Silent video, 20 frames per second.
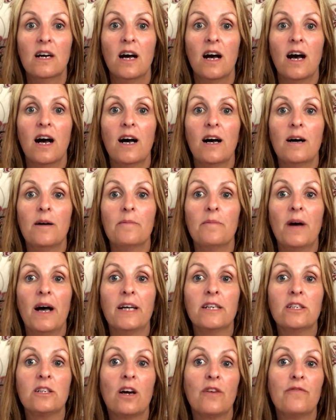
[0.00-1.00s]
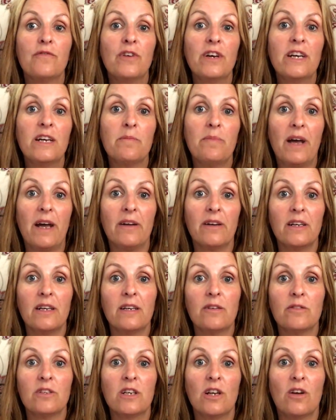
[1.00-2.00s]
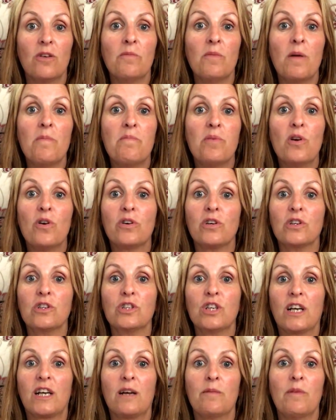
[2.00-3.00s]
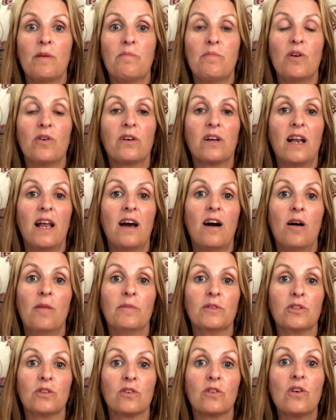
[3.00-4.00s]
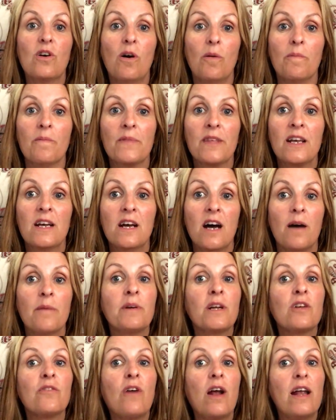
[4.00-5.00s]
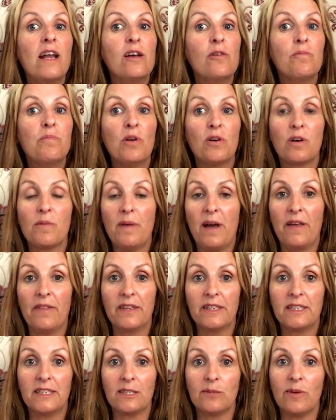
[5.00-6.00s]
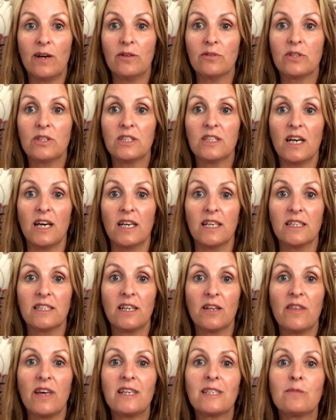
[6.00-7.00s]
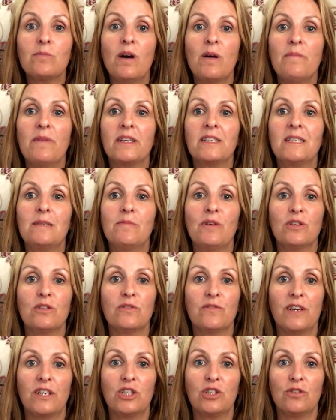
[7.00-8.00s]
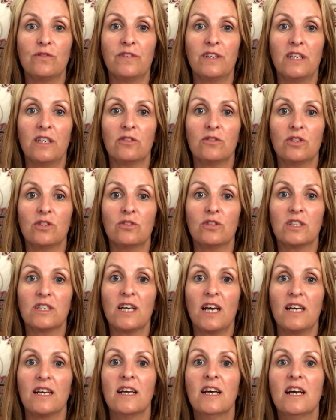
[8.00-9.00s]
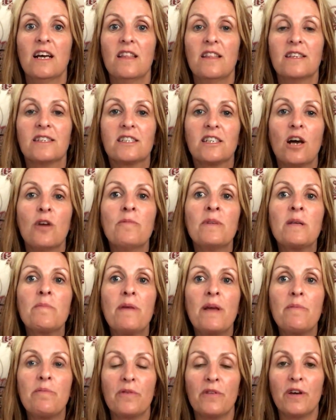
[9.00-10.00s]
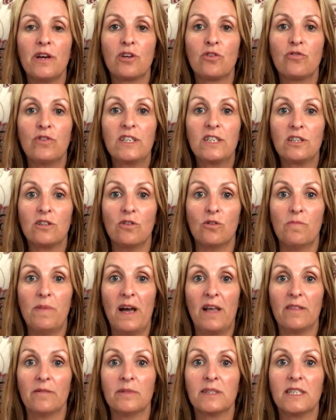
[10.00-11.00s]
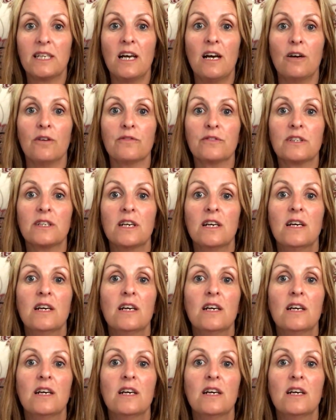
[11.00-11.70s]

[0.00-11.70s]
Um, and I've written about it, you know, on my blog. You can check out my blog, Claire Hartman dot com. I'm going to write a little blog about this as well today. So that's my Monday motivational video to you today. There's so many people that are critical about themselves,